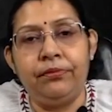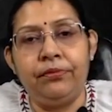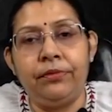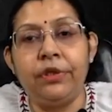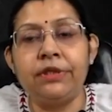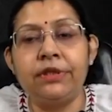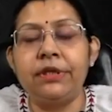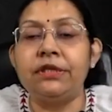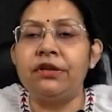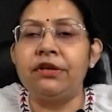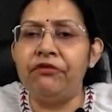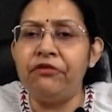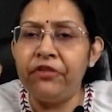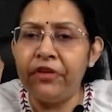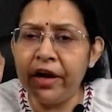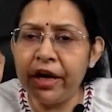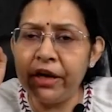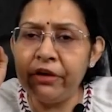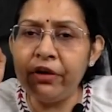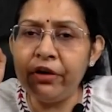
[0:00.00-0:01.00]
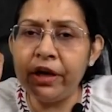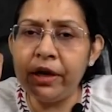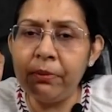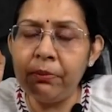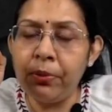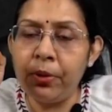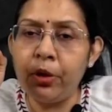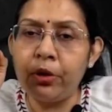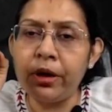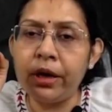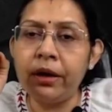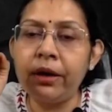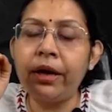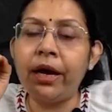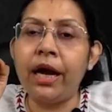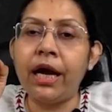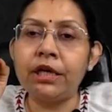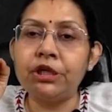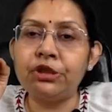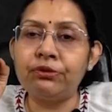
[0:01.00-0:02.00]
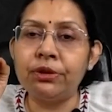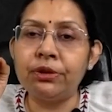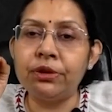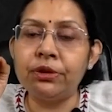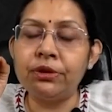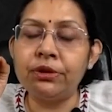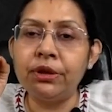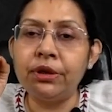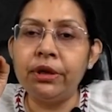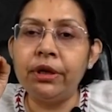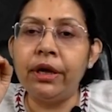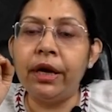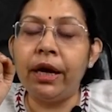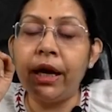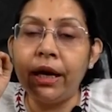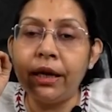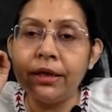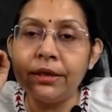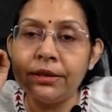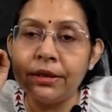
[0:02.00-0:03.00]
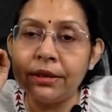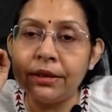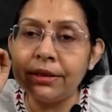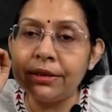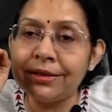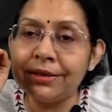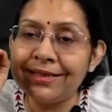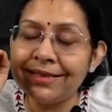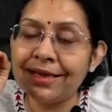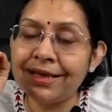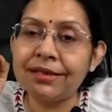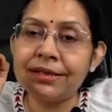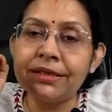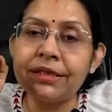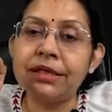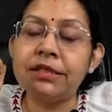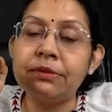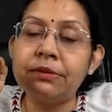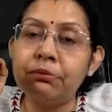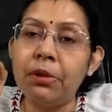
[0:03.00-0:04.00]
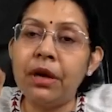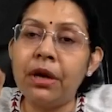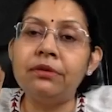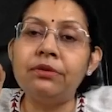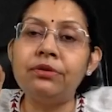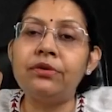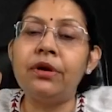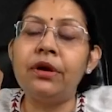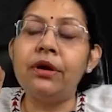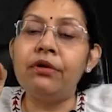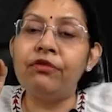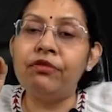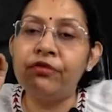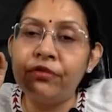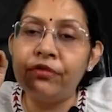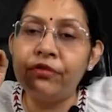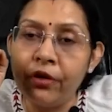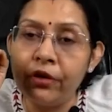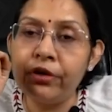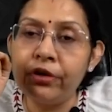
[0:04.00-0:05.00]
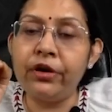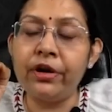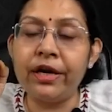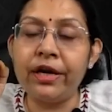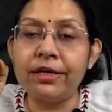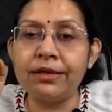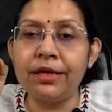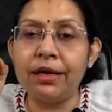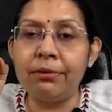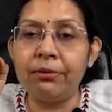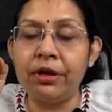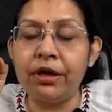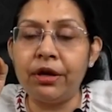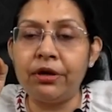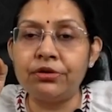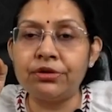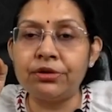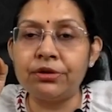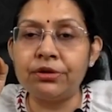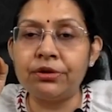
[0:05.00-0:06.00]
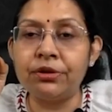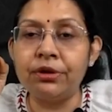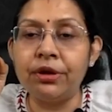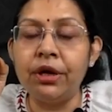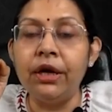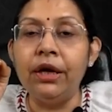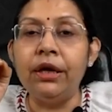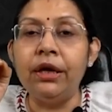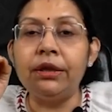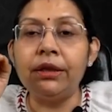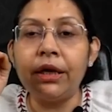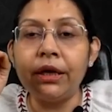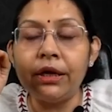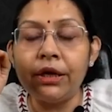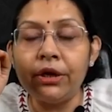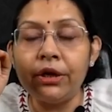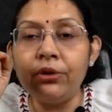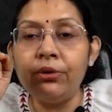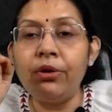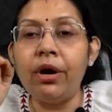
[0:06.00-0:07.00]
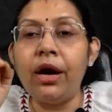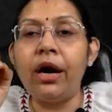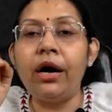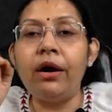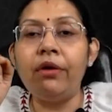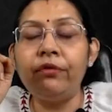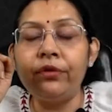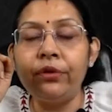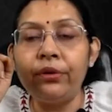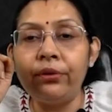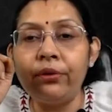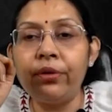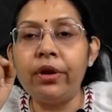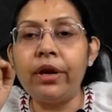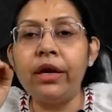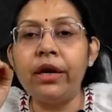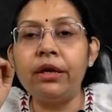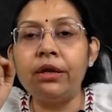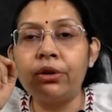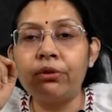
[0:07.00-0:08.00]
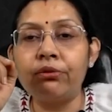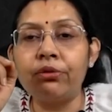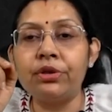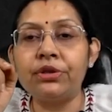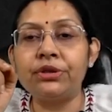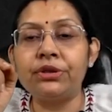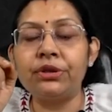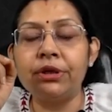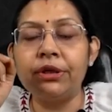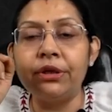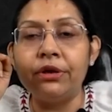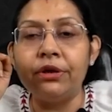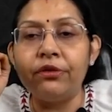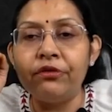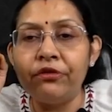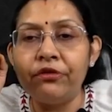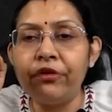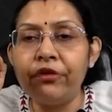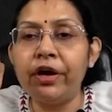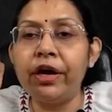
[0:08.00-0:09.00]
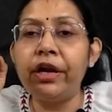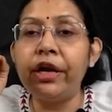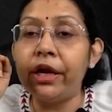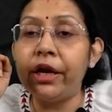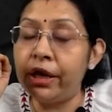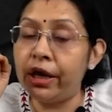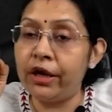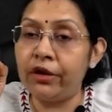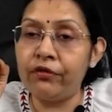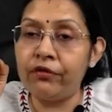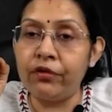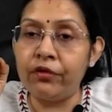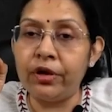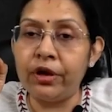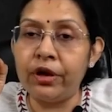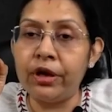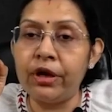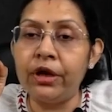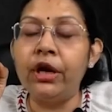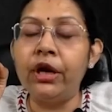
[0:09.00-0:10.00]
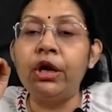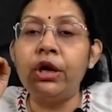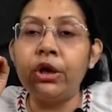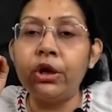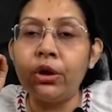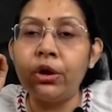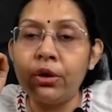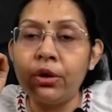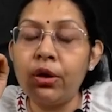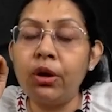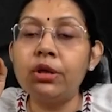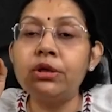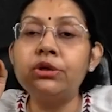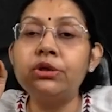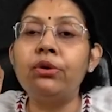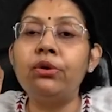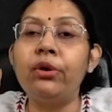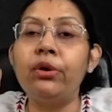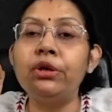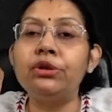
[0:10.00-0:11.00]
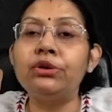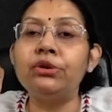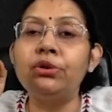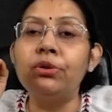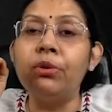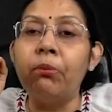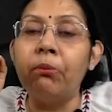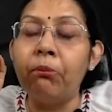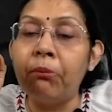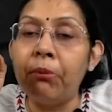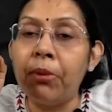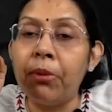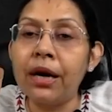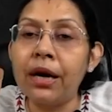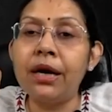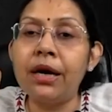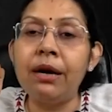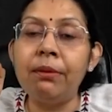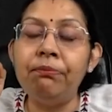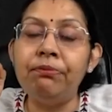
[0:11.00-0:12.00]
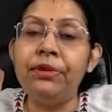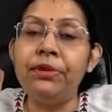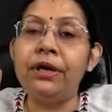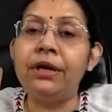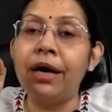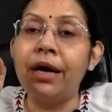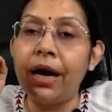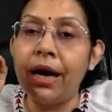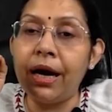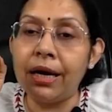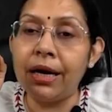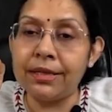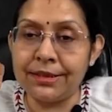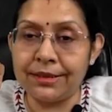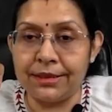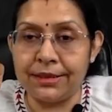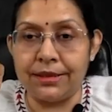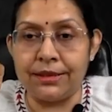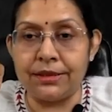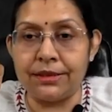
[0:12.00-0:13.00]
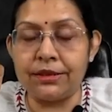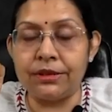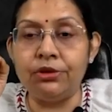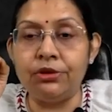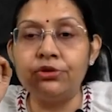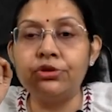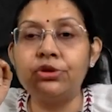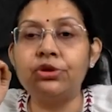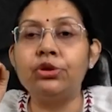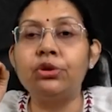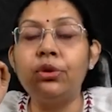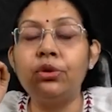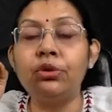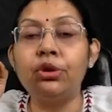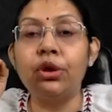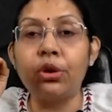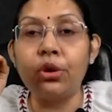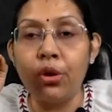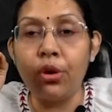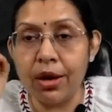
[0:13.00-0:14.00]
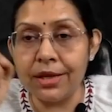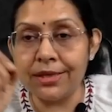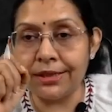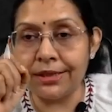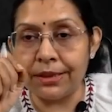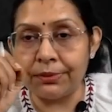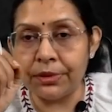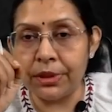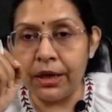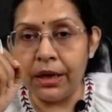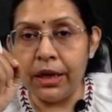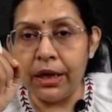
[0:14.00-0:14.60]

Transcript: This is a very, very important catchword and a success mantra for your examination, that you have to read the question very carefully. You're not going to mug up the answers. You should know the concept.